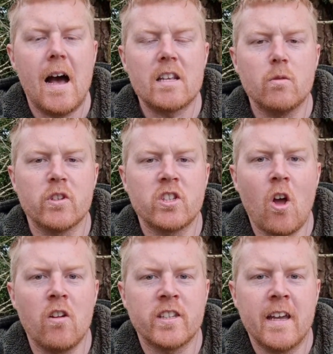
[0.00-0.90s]
As it was
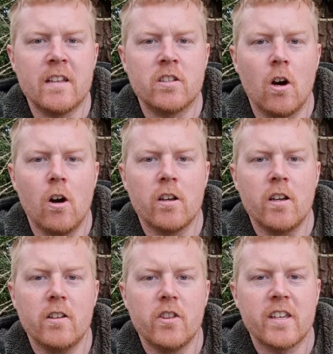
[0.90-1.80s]
starting to get dark,
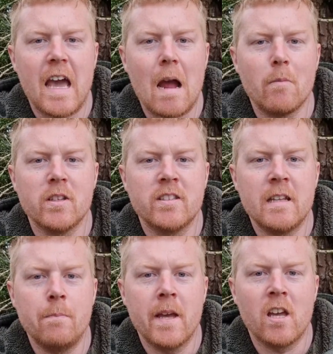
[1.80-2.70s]
the camera did